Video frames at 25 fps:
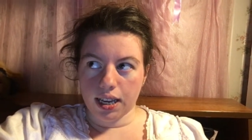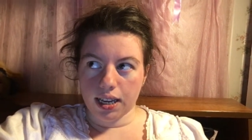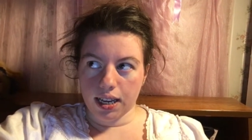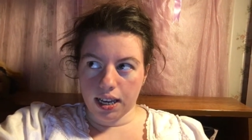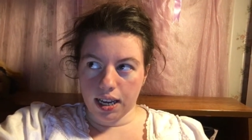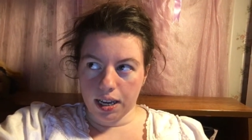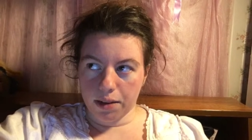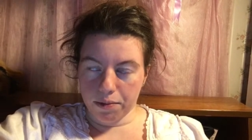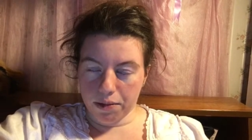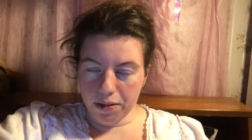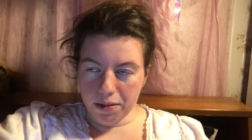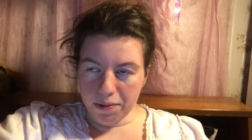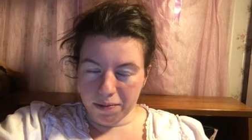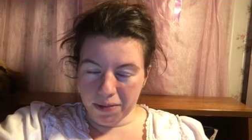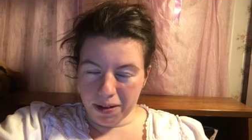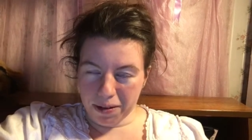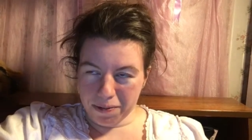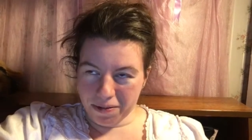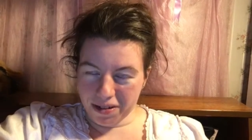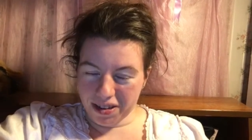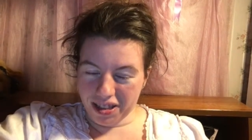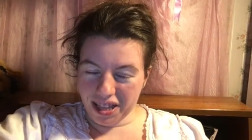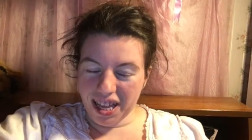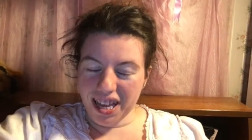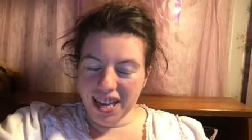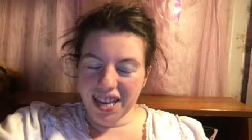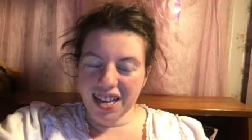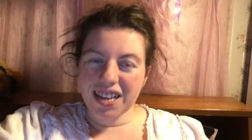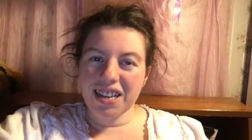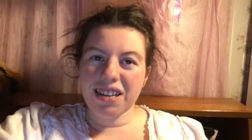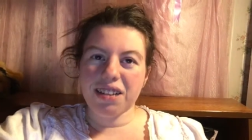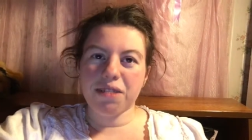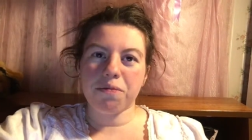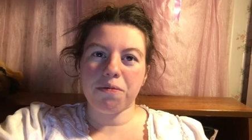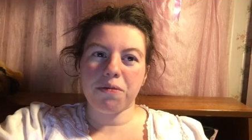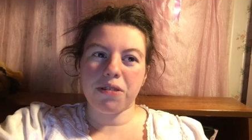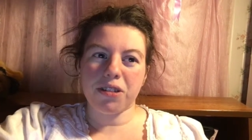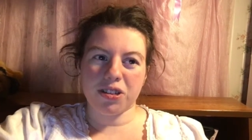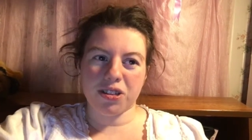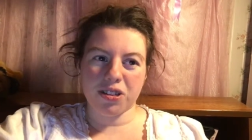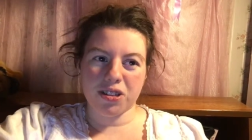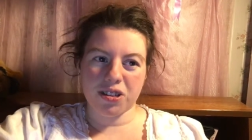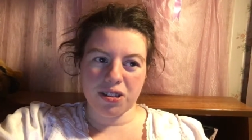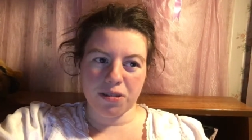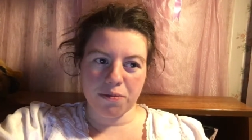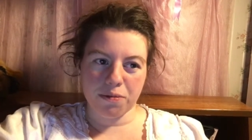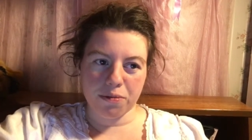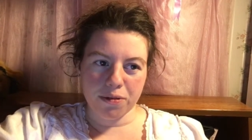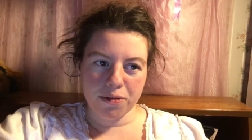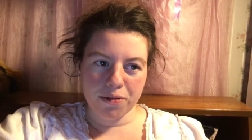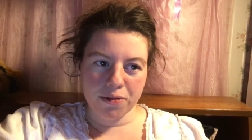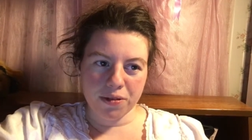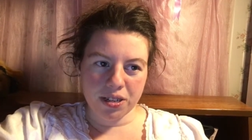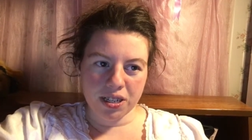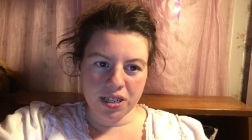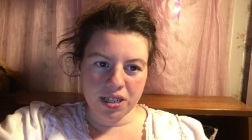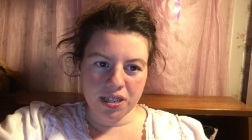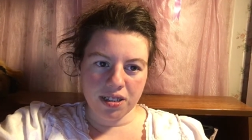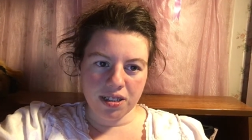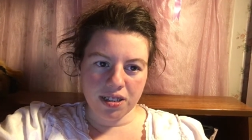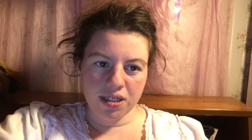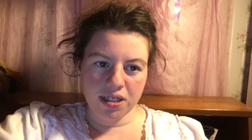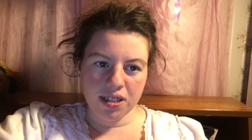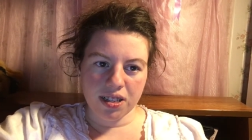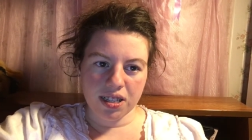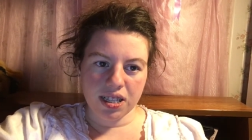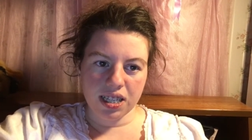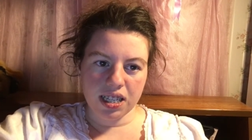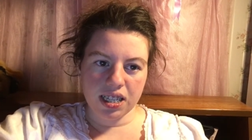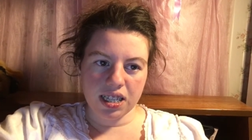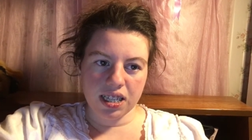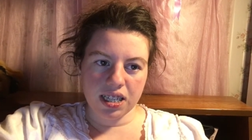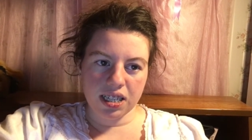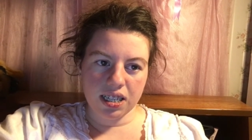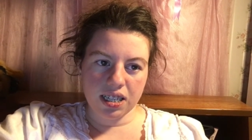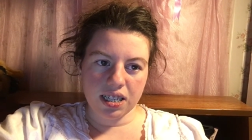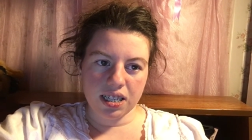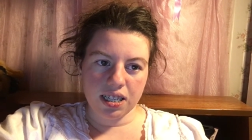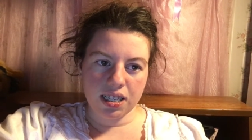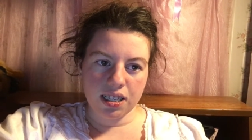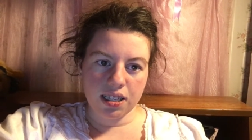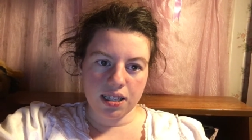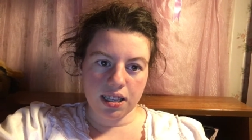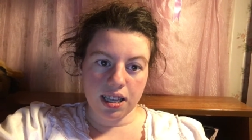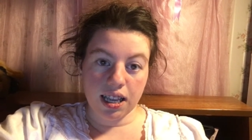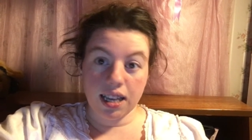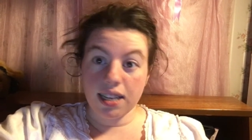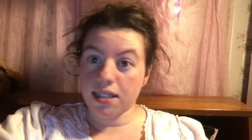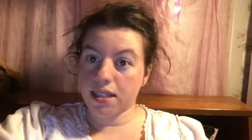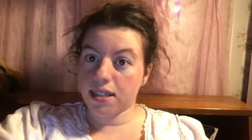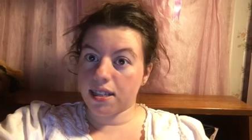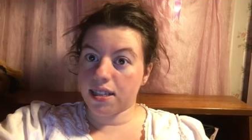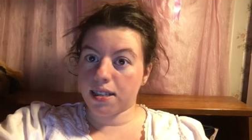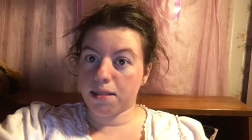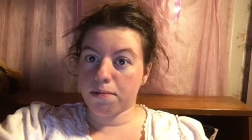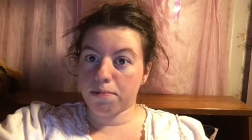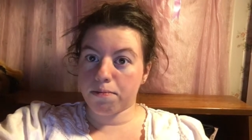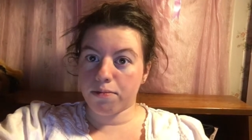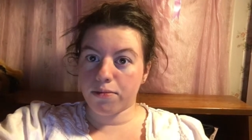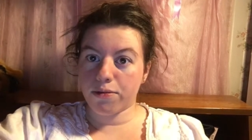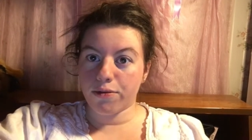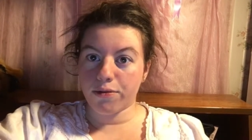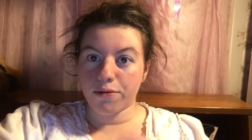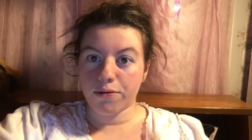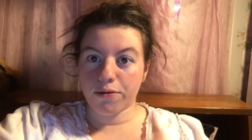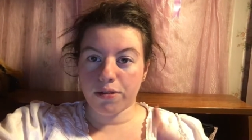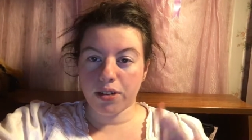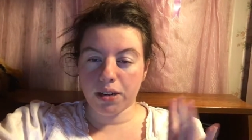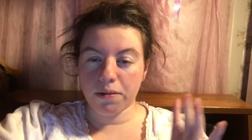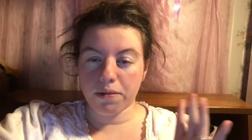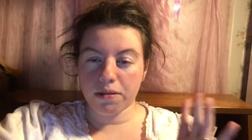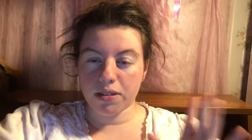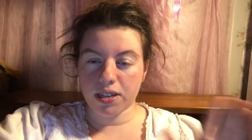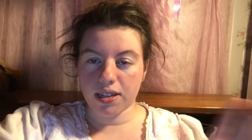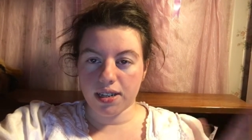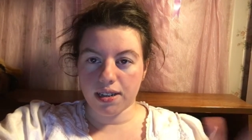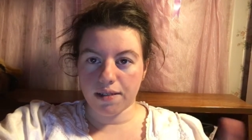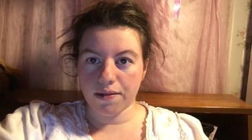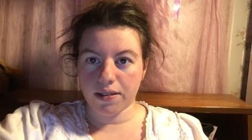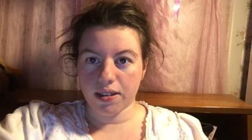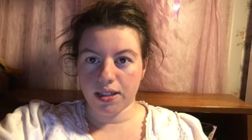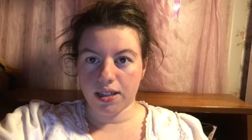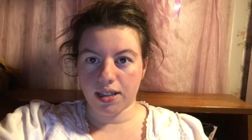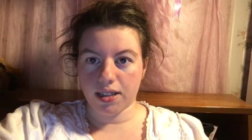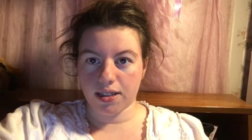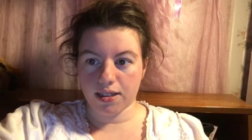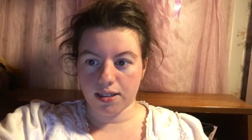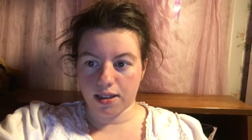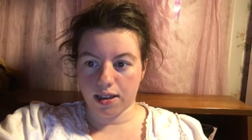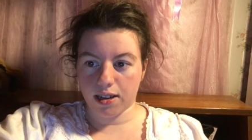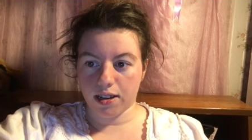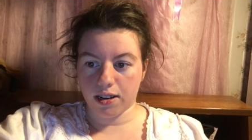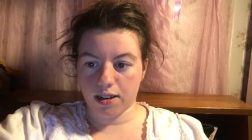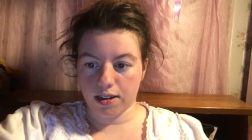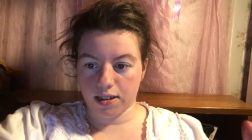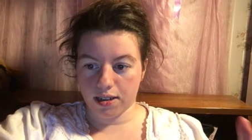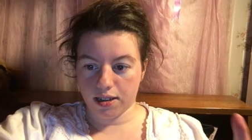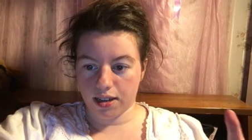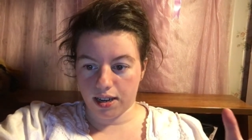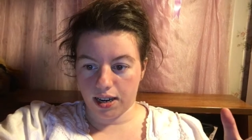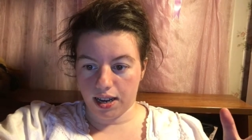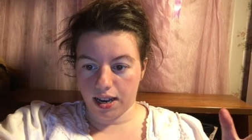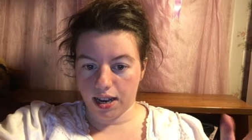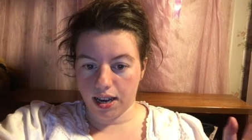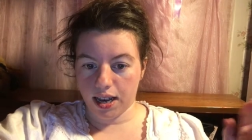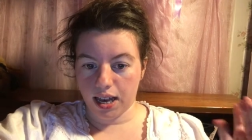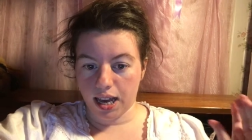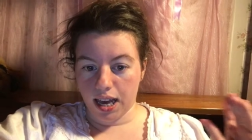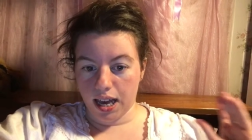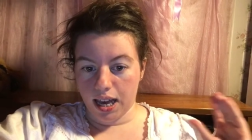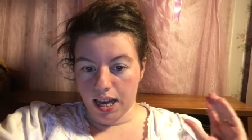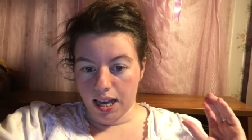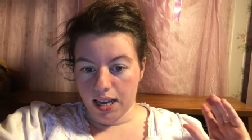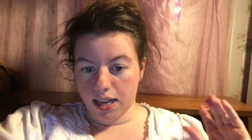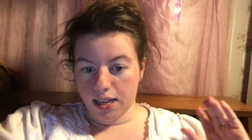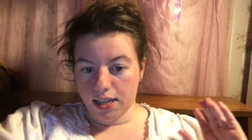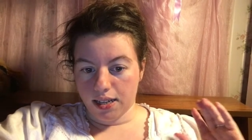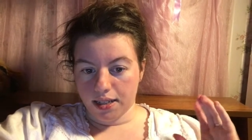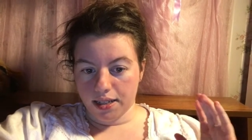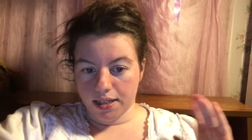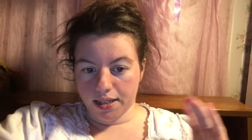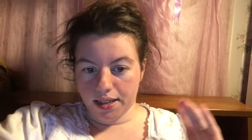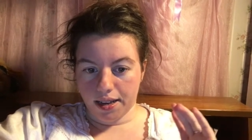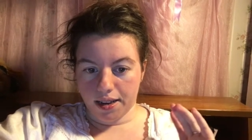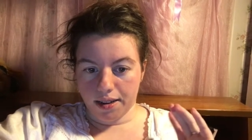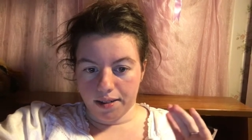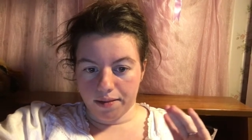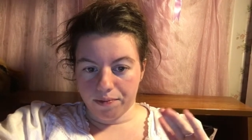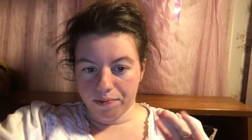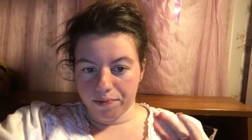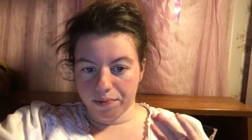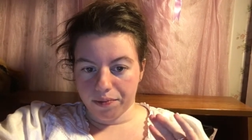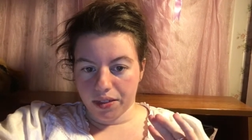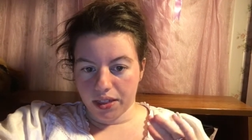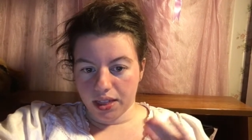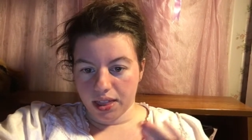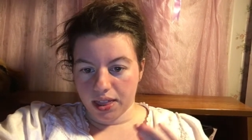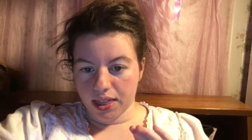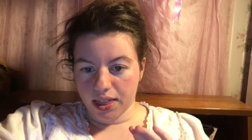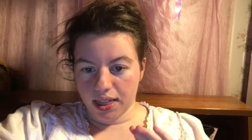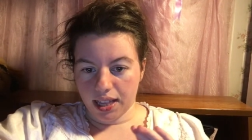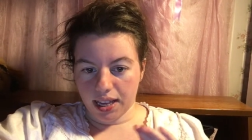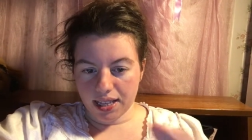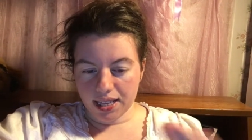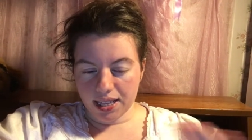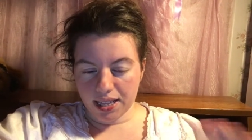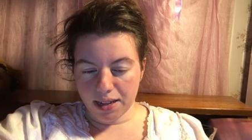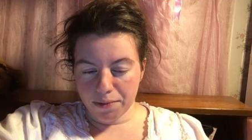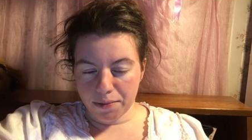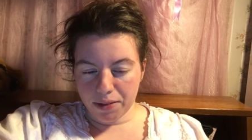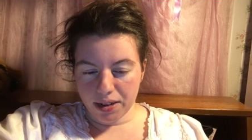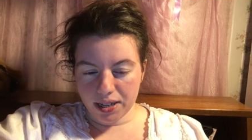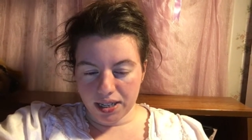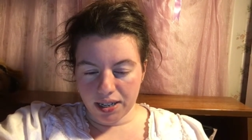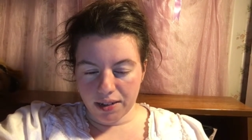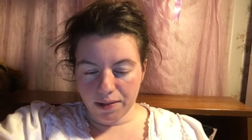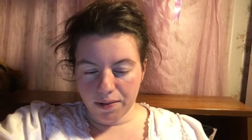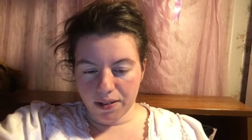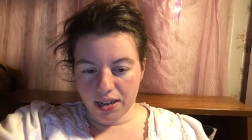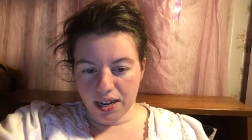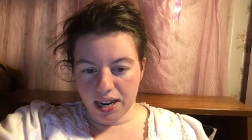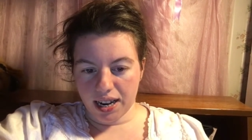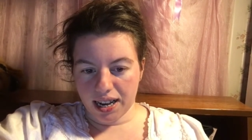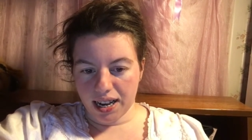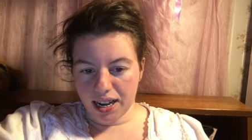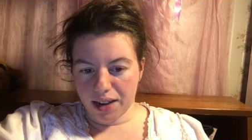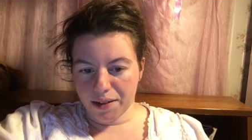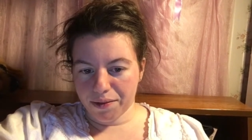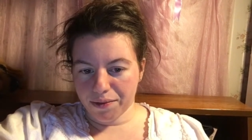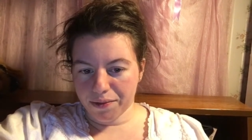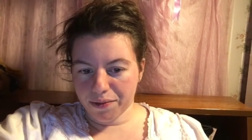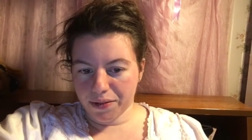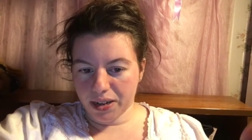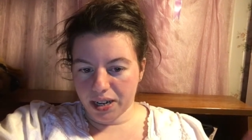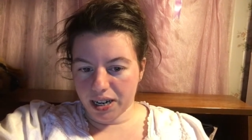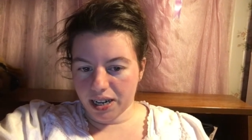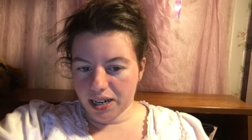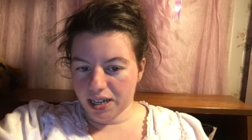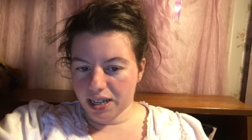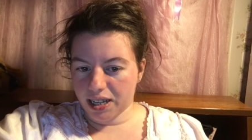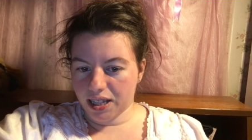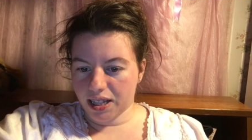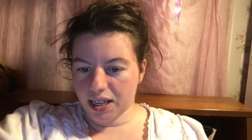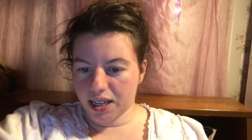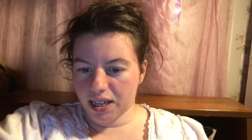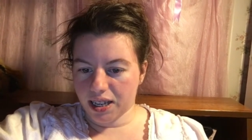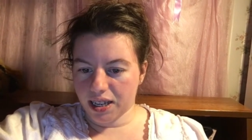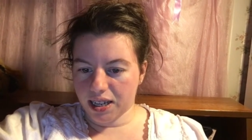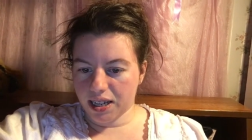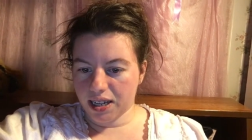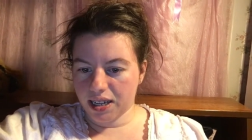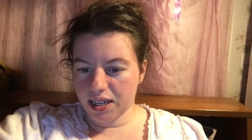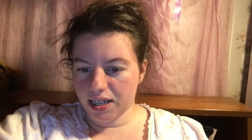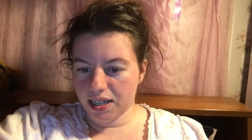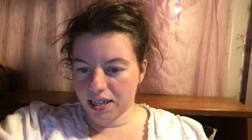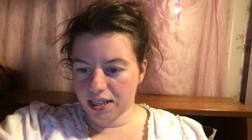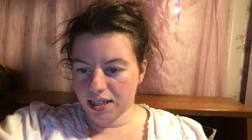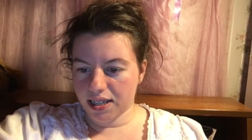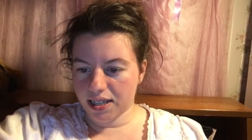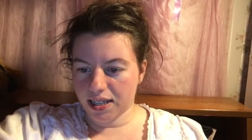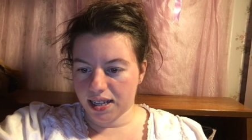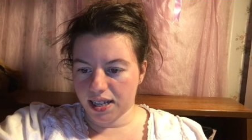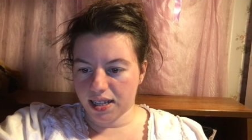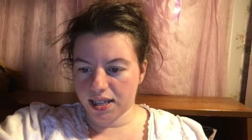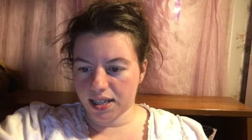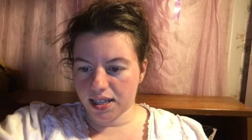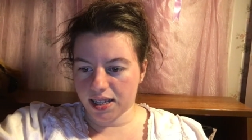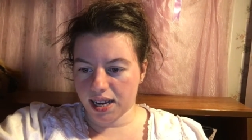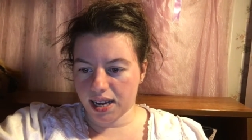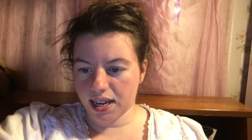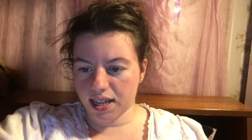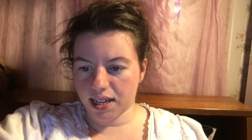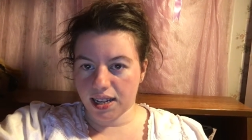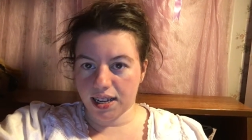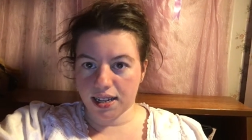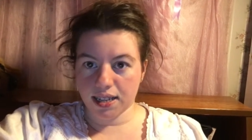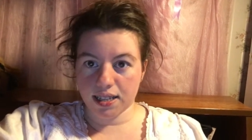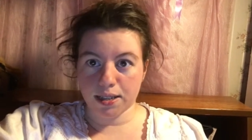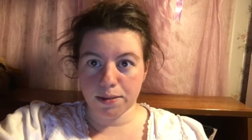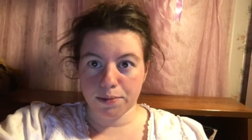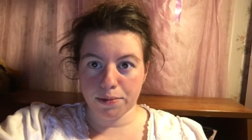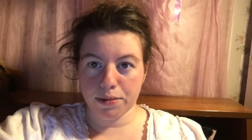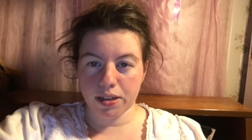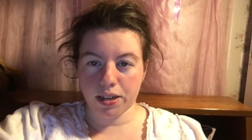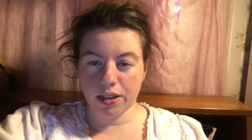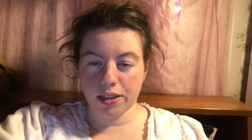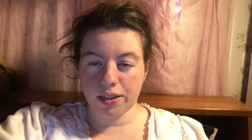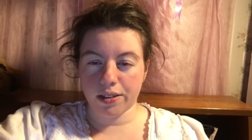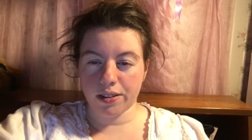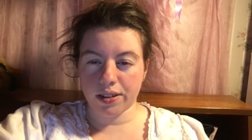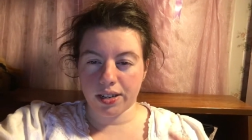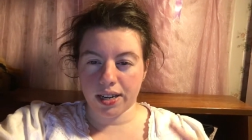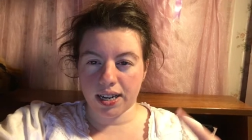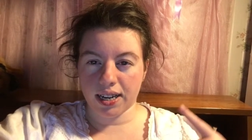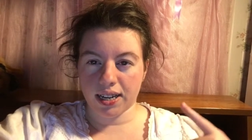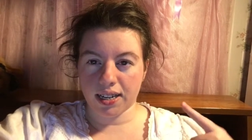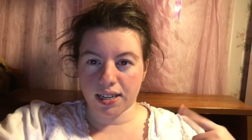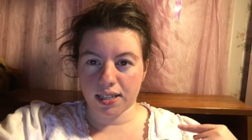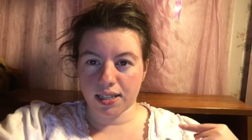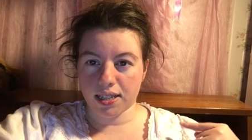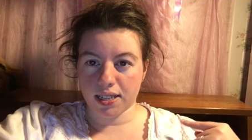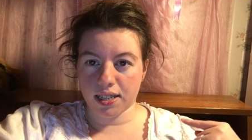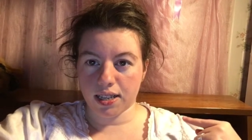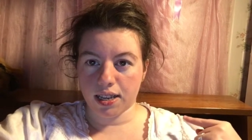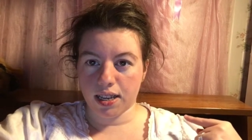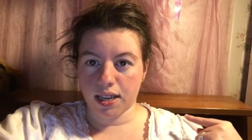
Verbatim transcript: Came home after that, watched the Bruins, and that's pretty much everything that's gone on today. So, that's how my day went. I haven't read anything since I last updated you guys